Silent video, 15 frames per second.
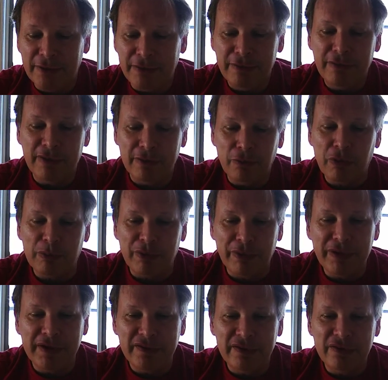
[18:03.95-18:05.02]
through the normal
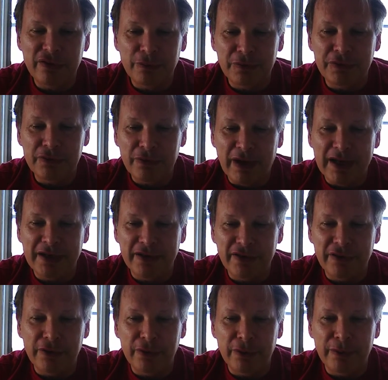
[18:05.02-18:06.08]
things that you would try to
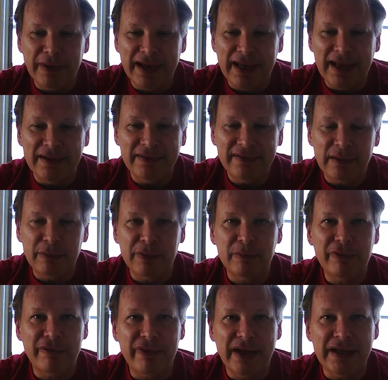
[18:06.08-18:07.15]
do as someone
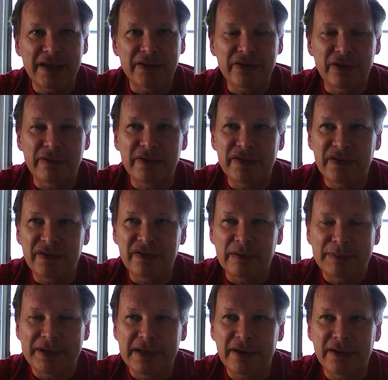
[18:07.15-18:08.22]
providing a service to
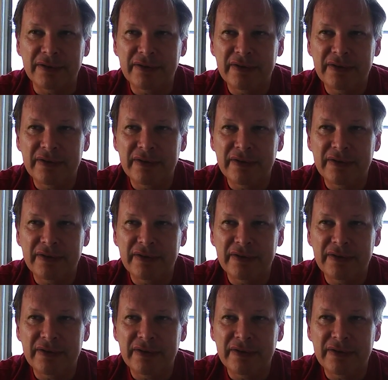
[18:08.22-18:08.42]
someone else.